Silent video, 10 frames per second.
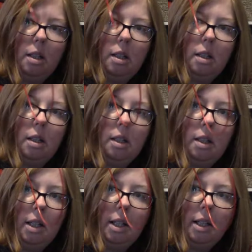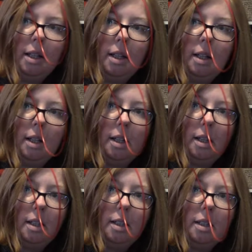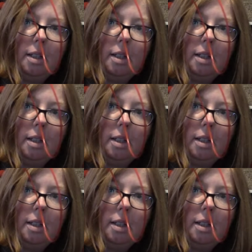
(no one is talking)